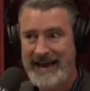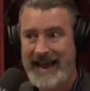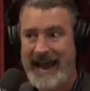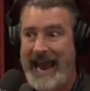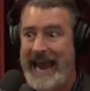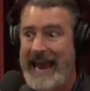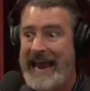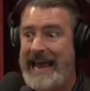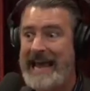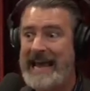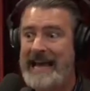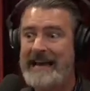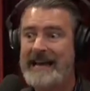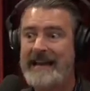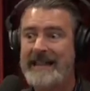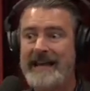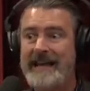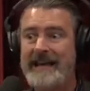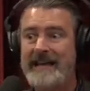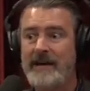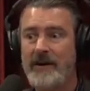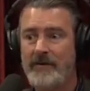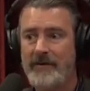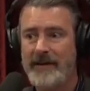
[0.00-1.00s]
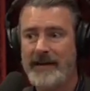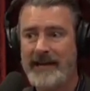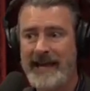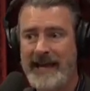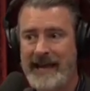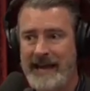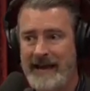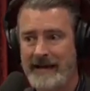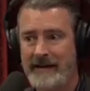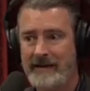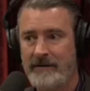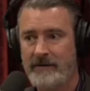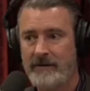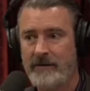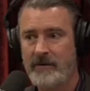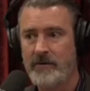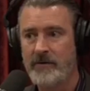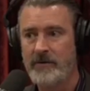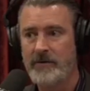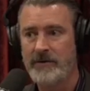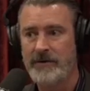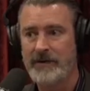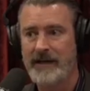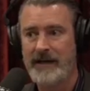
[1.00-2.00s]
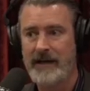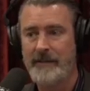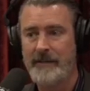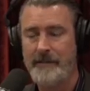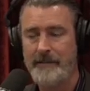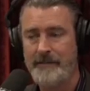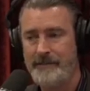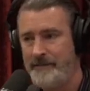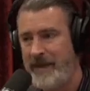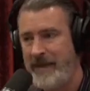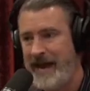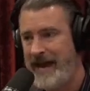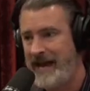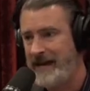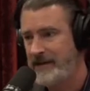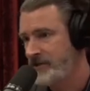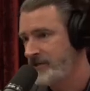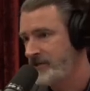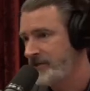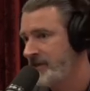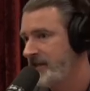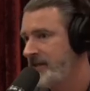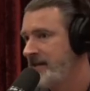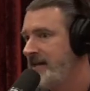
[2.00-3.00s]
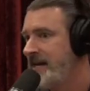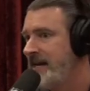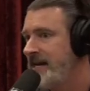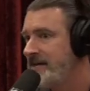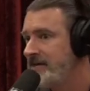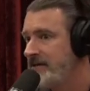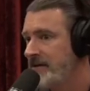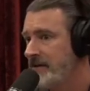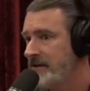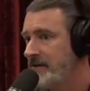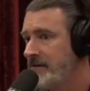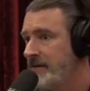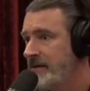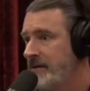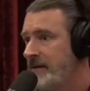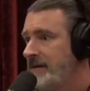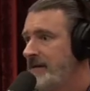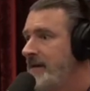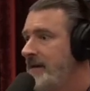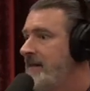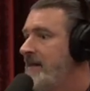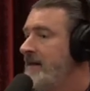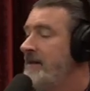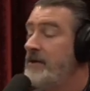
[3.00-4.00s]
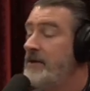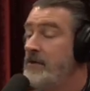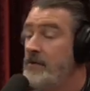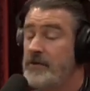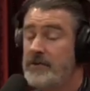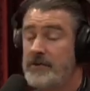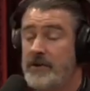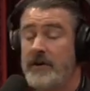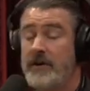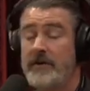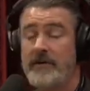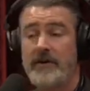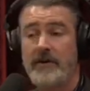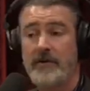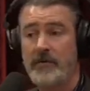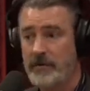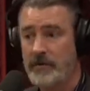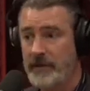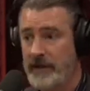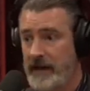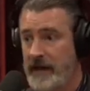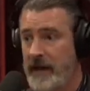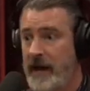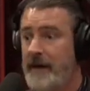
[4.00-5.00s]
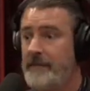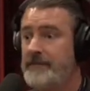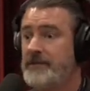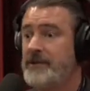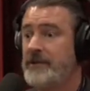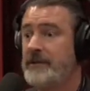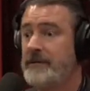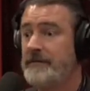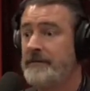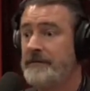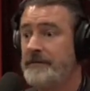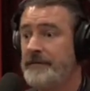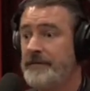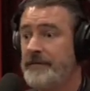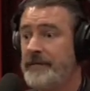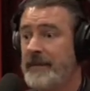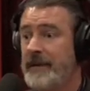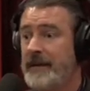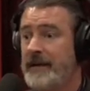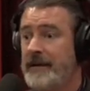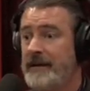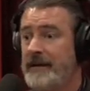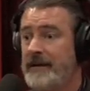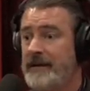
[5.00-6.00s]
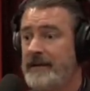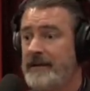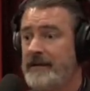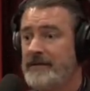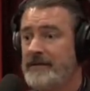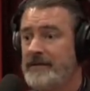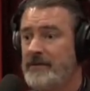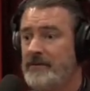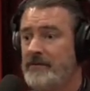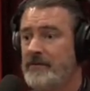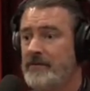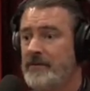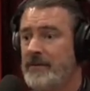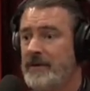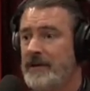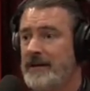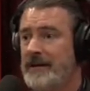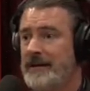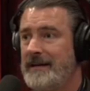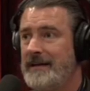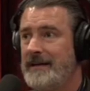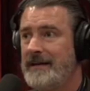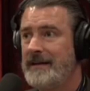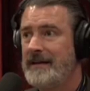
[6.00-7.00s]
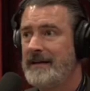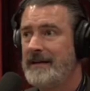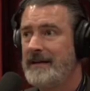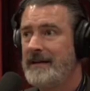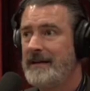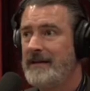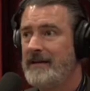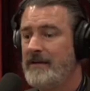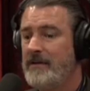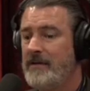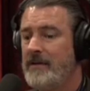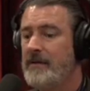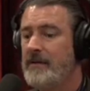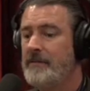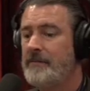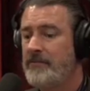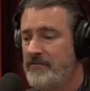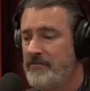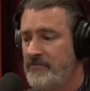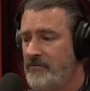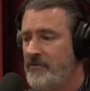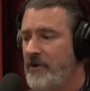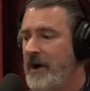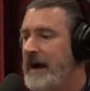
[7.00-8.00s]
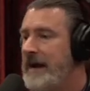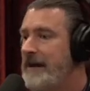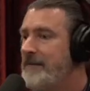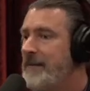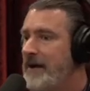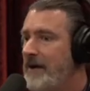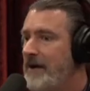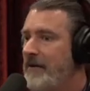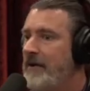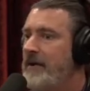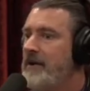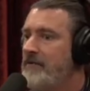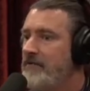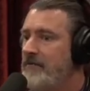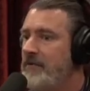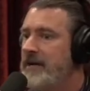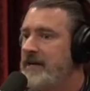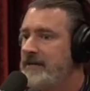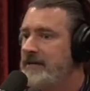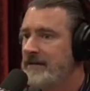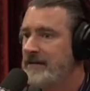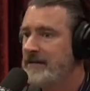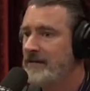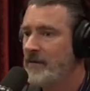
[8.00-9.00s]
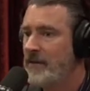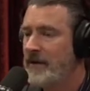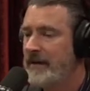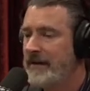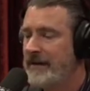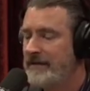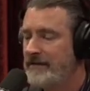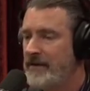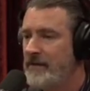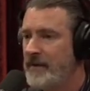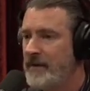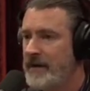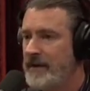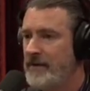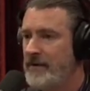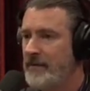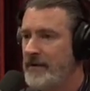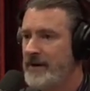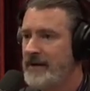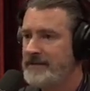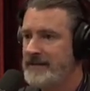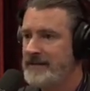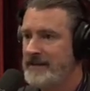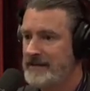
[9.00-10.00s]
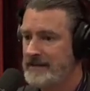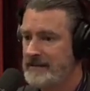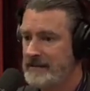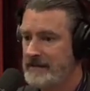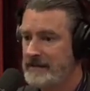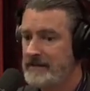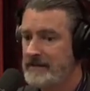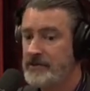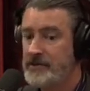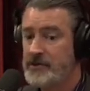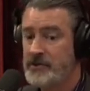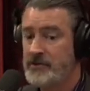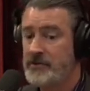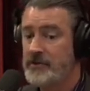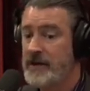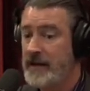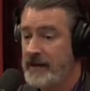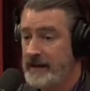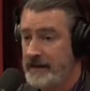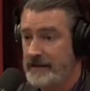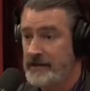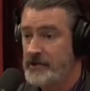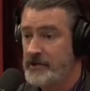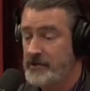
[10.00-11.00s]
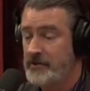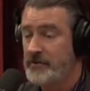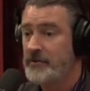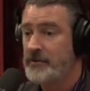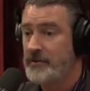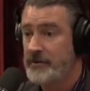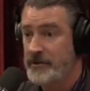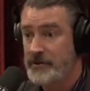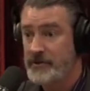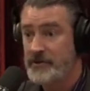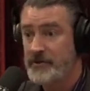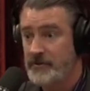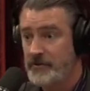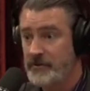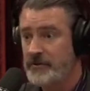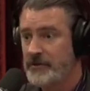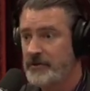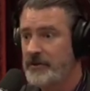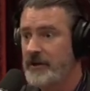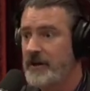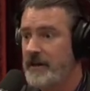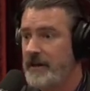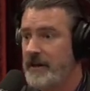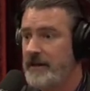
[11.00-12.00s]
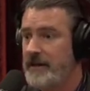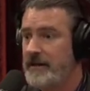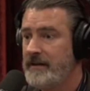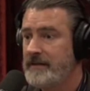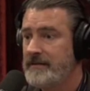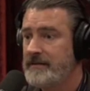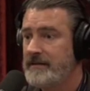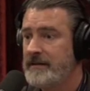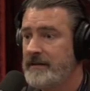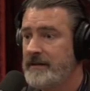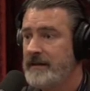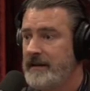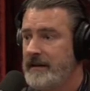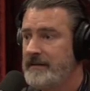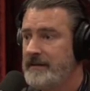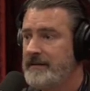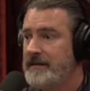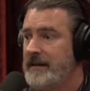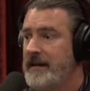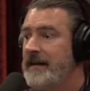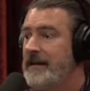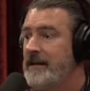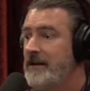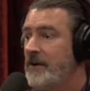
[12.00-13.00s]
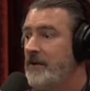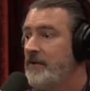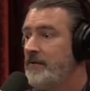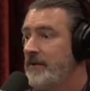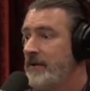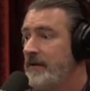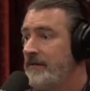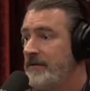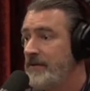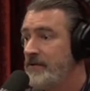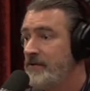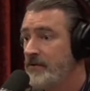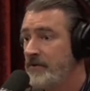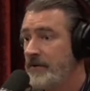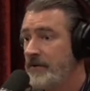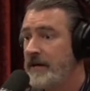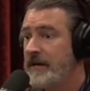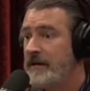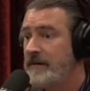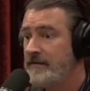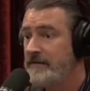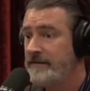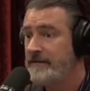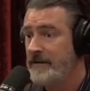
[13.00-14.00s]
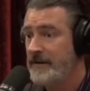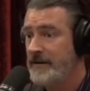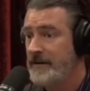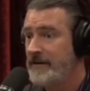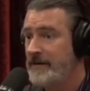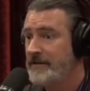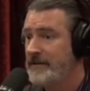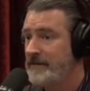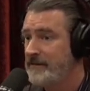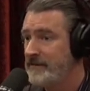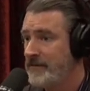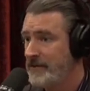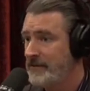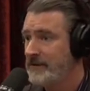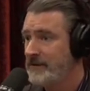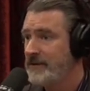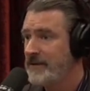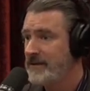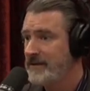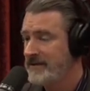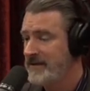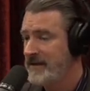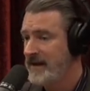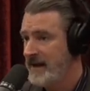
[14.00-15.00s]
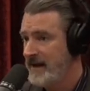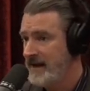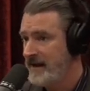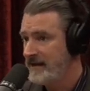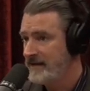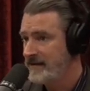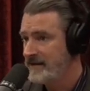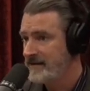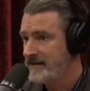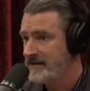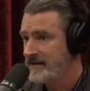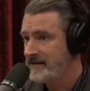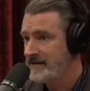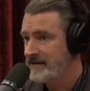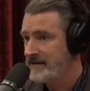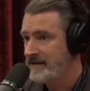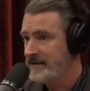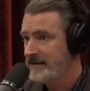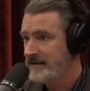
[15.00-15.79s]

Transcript: and they know they can't hold a match to NATO, then nukes are their only option. So the primary reason why everyone in the West has gotten shoulder to shoulder on this is they know that if Ukraine falls and Poland's next,